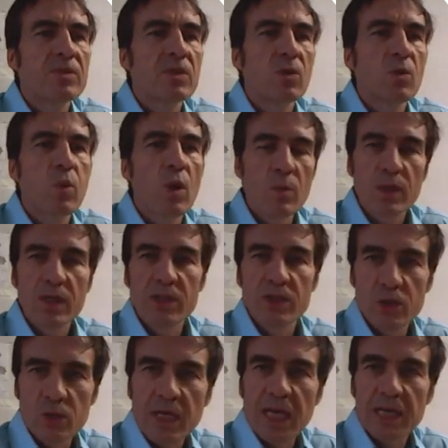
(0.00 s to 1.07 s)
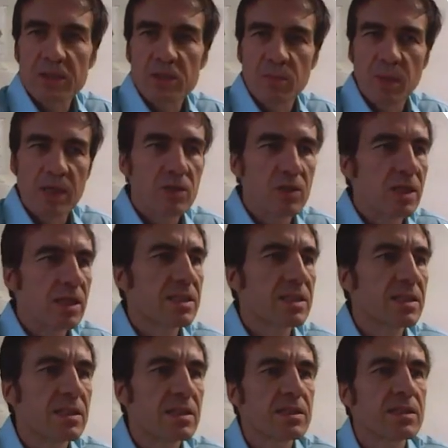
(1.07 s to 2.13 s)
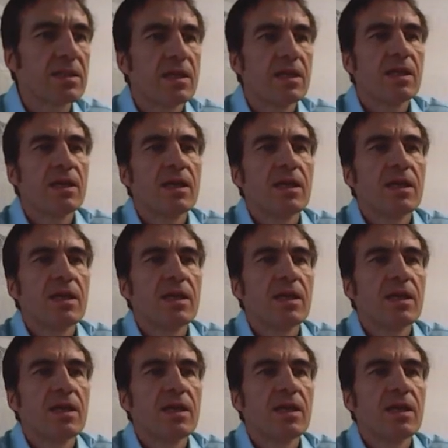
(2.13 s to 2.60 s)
So when we do get to micro lessons,